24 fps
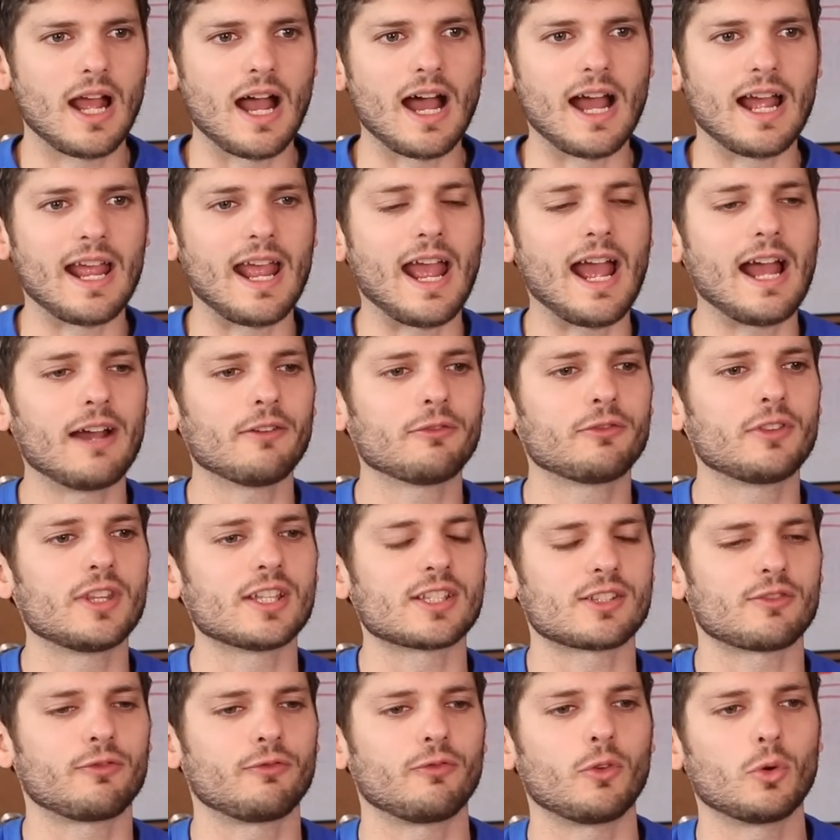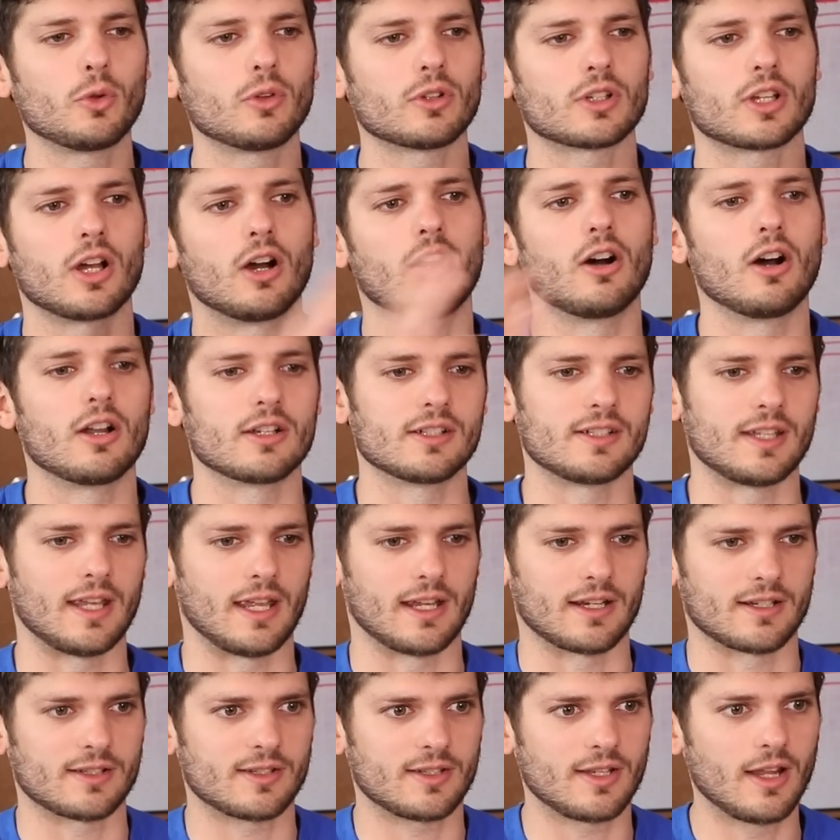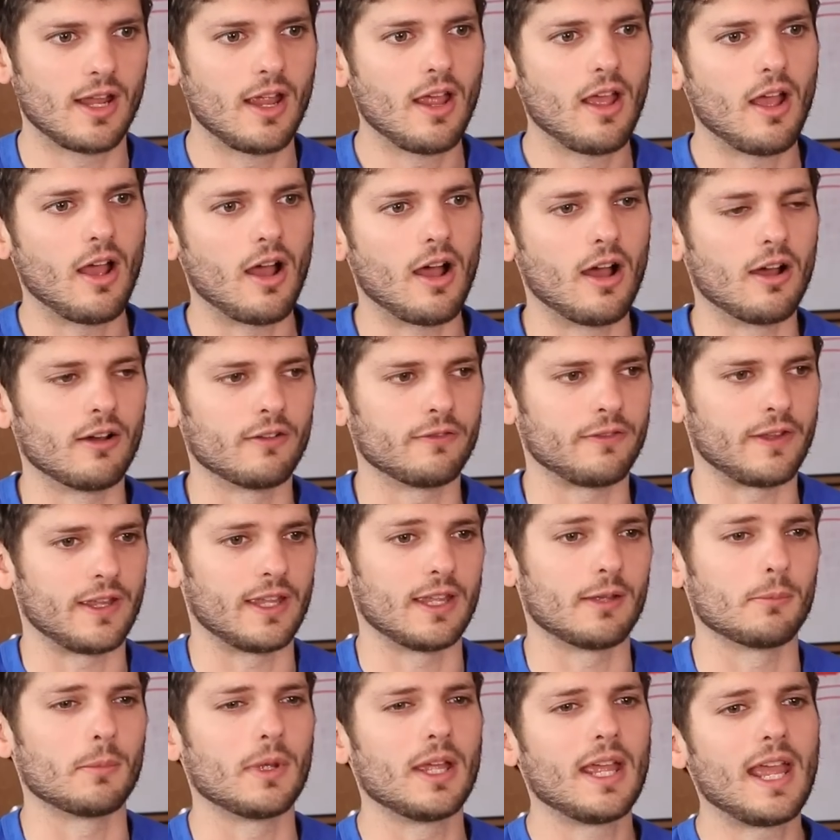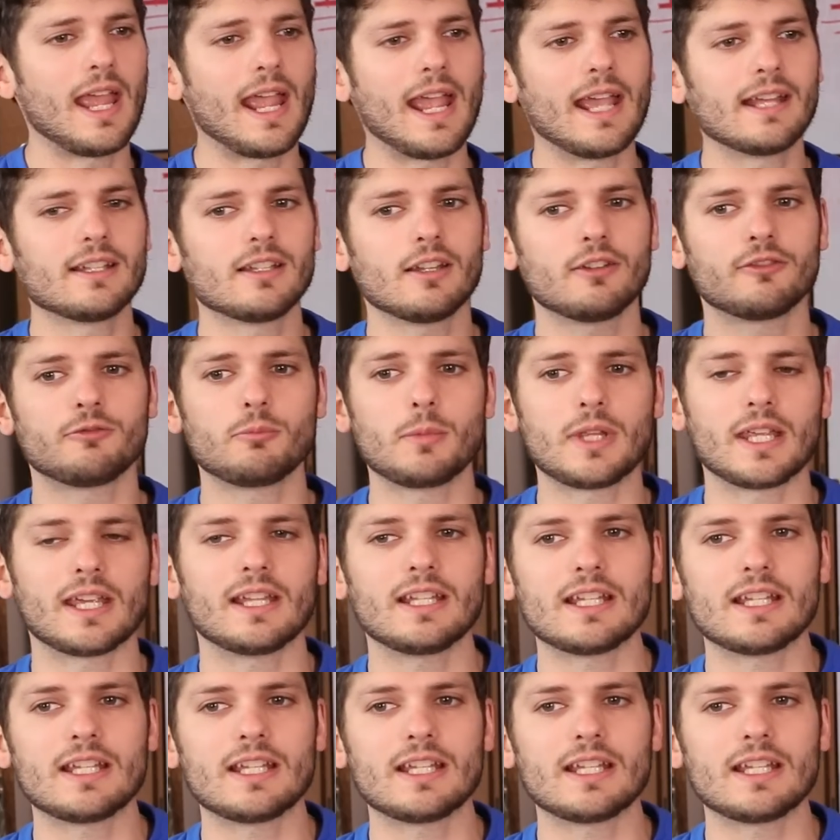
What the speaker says: I have this full context of him and of me.